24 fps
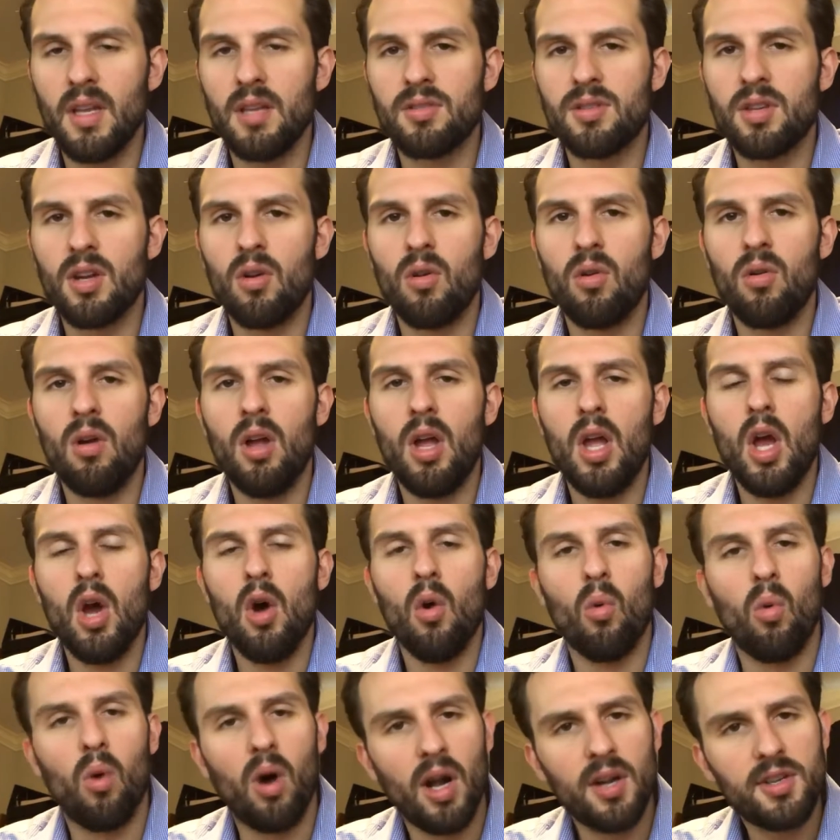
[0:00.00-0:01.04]
So
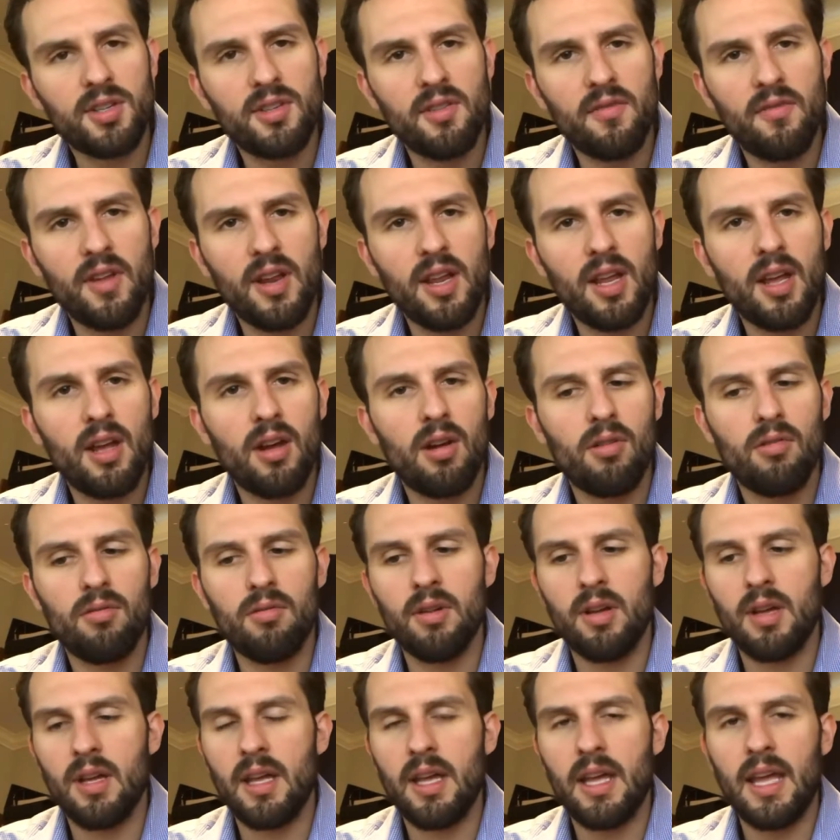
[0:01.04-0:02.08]
watch the
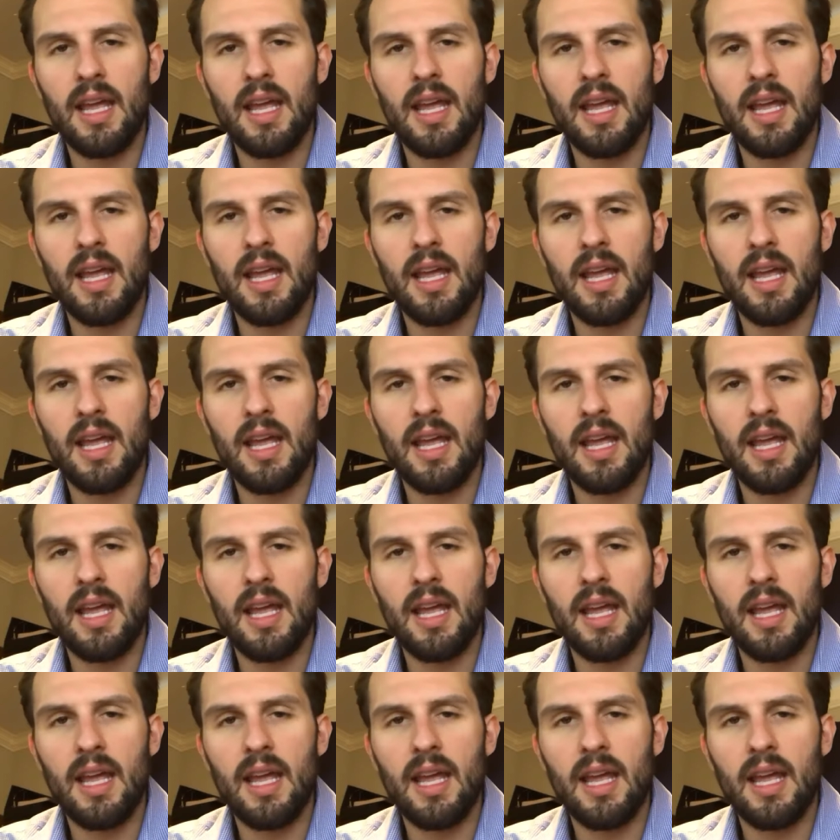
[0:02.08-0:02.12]
video.